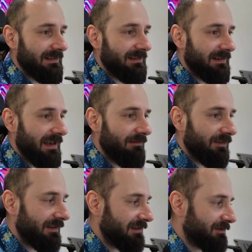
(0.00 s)

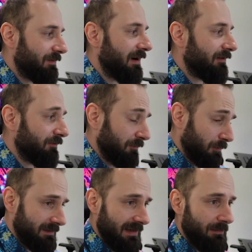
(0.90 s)
heavily inspired
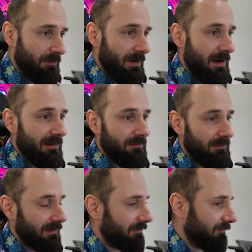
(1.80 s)
with Cyberpunk,
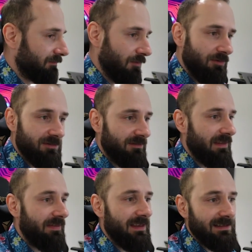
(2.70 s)
but most of the
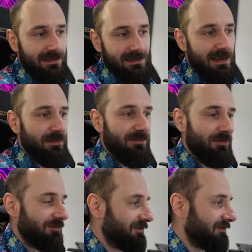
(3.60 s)
things in
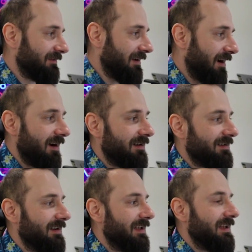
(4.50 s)
Cyberforge are
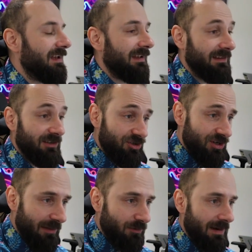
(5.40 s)
in the
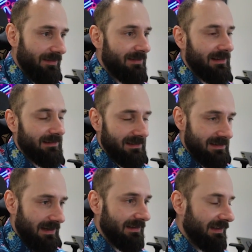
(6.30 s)
genre, not
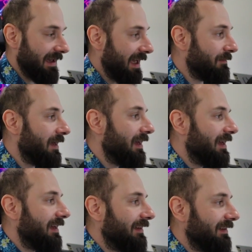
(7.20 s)
exactly the game.
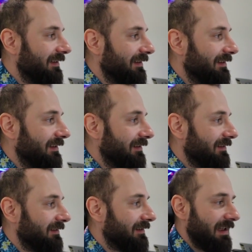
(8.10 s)

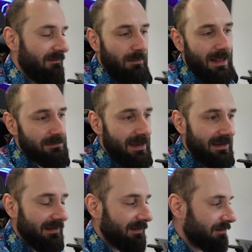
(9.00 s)
I have a blast
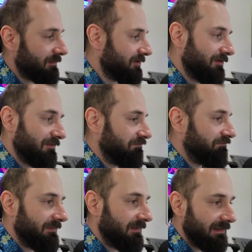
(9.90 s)
making him, so
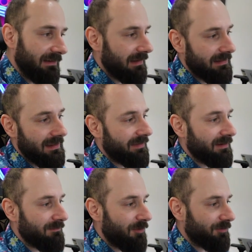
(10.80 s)

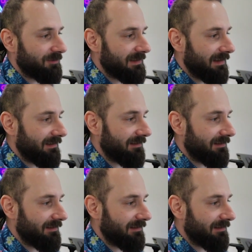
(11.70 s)
nothing more to say